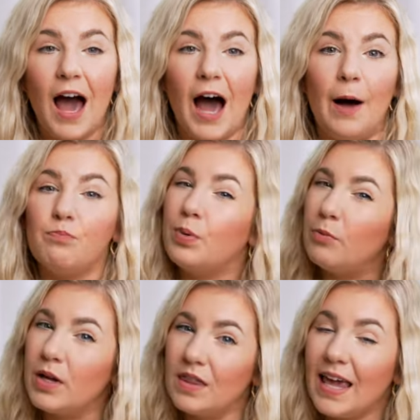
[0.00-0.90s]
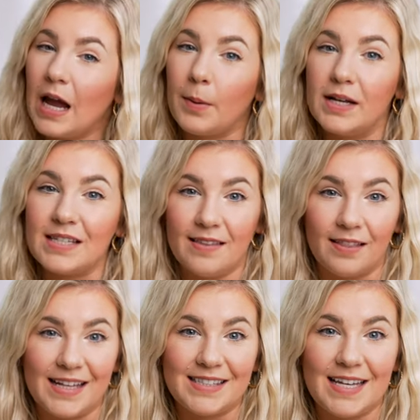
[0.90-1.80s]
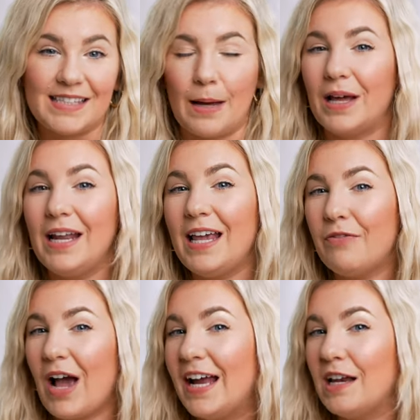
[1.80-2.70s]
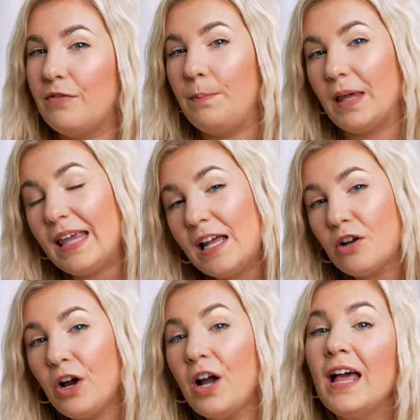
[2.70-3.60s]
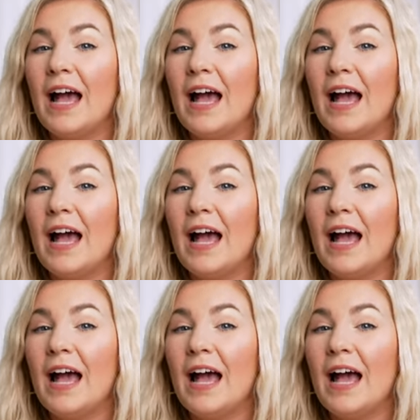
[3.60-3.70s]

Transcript: Um, but with the cameras and the lenses, I'm gonna give kind of a beginner,